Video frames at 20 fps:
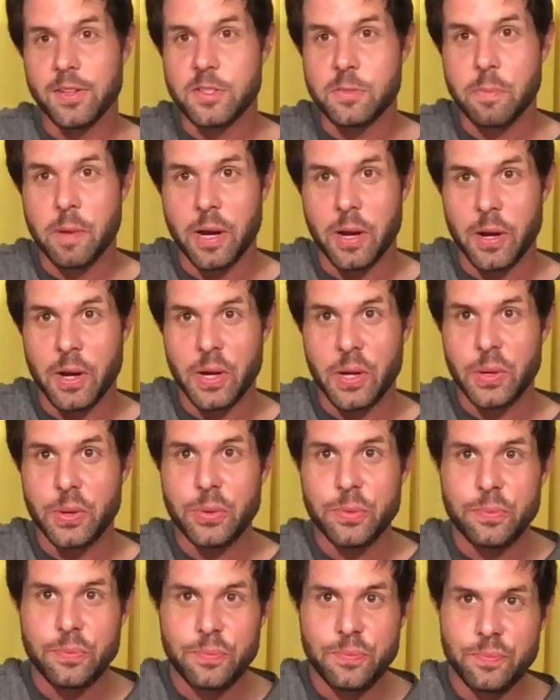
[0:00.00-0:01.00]
Spare you.
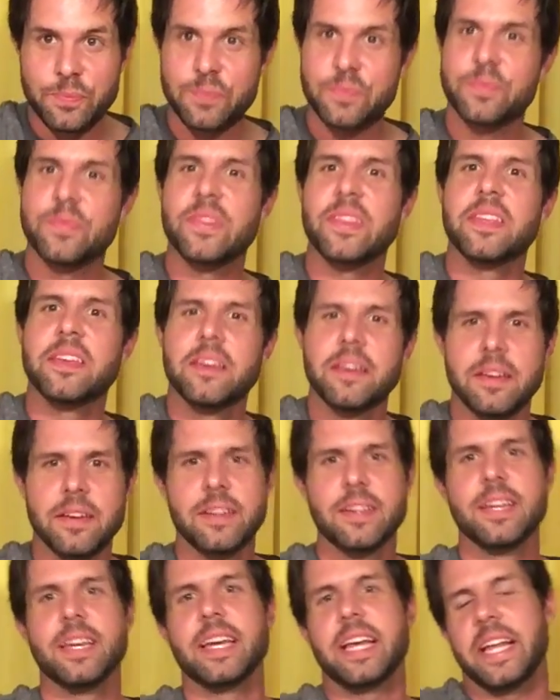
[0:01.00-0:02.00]

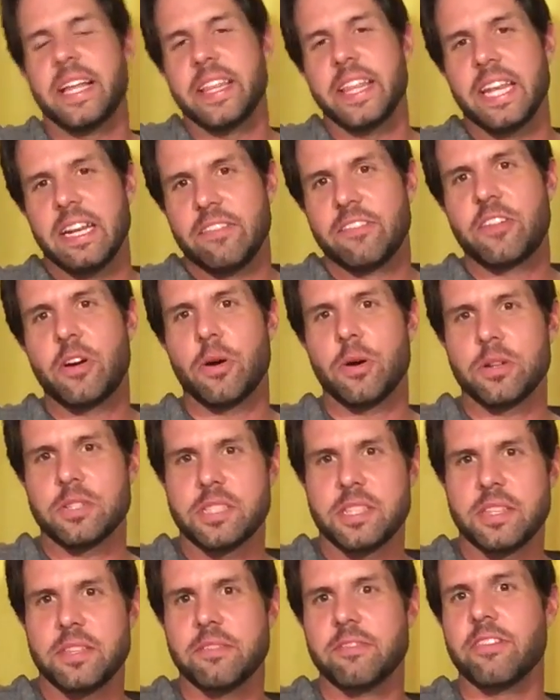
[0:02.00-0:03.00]
And then of course
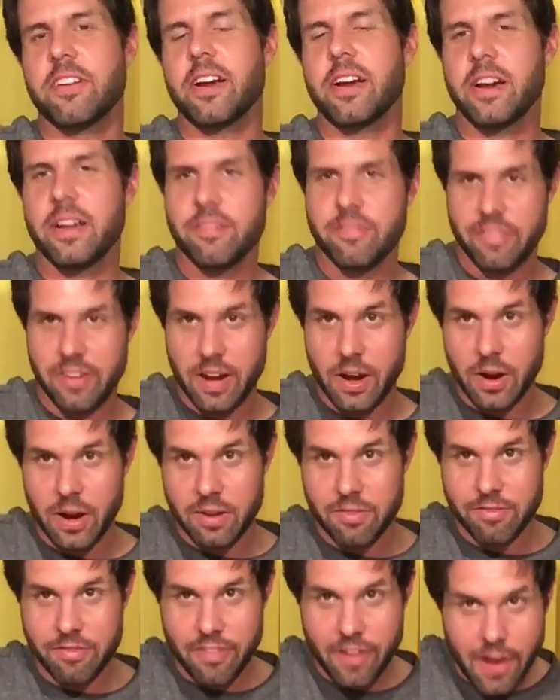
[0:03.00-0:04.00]
the very, very,
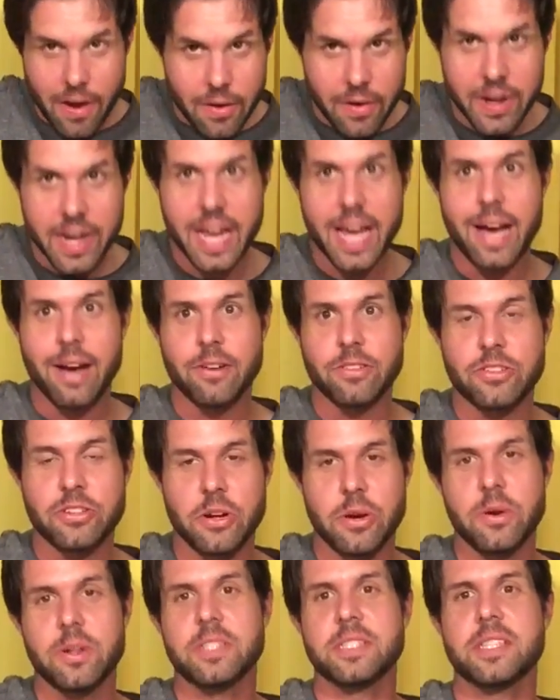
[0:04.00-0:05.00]
very
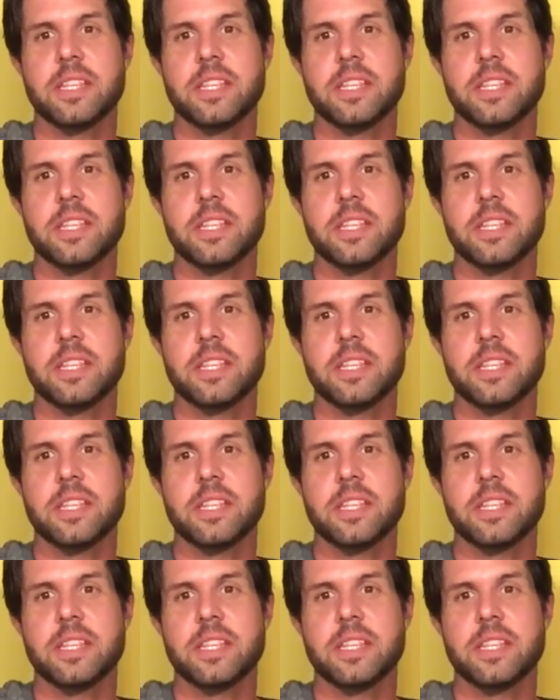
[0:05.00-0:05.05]
outro is